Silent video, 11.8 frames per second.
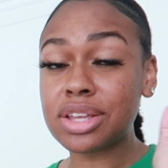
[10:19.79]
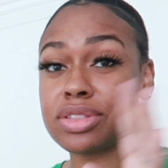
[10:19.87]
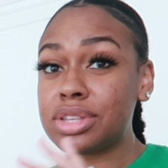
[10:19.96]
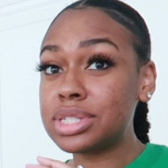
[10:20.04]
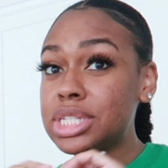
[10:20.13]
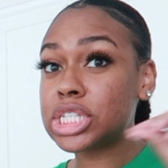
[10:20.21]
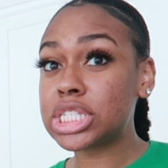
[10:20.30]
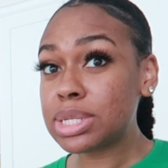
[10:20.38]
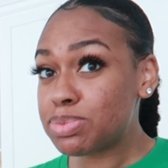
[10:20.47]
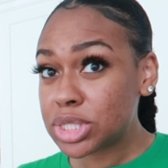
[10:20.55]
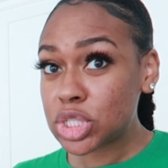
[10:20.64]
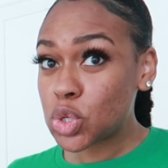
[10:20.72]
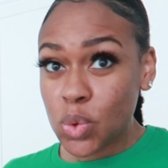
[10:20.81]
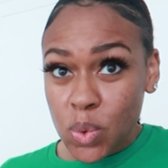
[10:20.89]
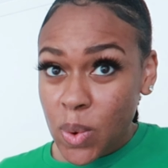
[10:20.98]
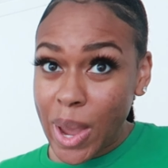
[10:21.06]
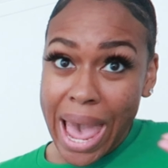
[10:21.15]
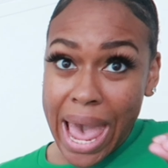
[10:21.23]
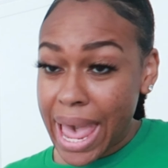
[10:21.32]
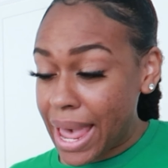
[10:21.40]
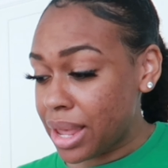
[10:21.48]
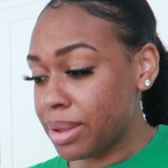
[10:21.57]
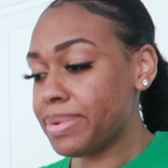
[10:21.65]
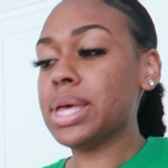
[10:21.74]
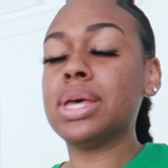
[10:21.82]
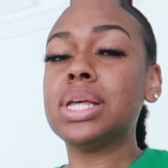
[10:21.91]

Tell them to subscribe